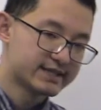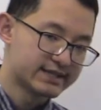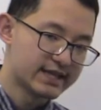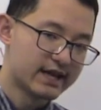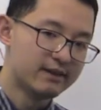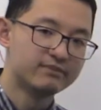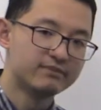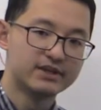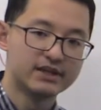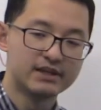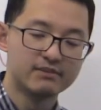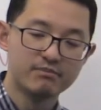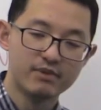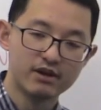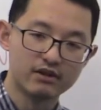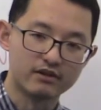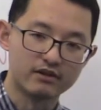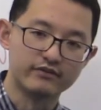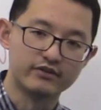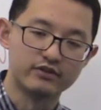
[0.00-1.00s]
70
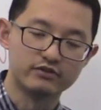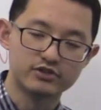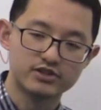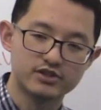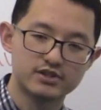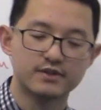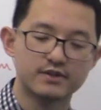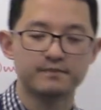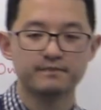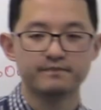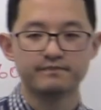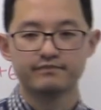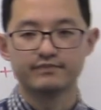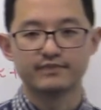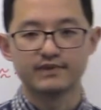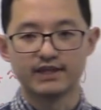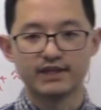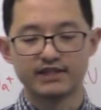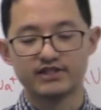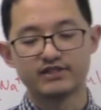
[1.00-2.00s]
millivolts.
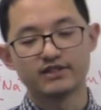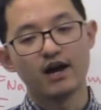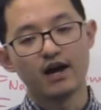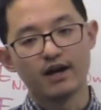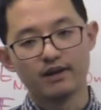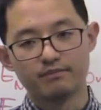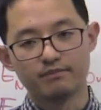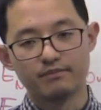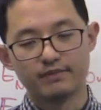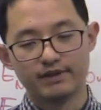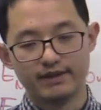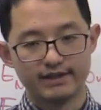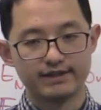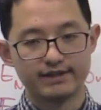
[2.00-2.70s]
It's not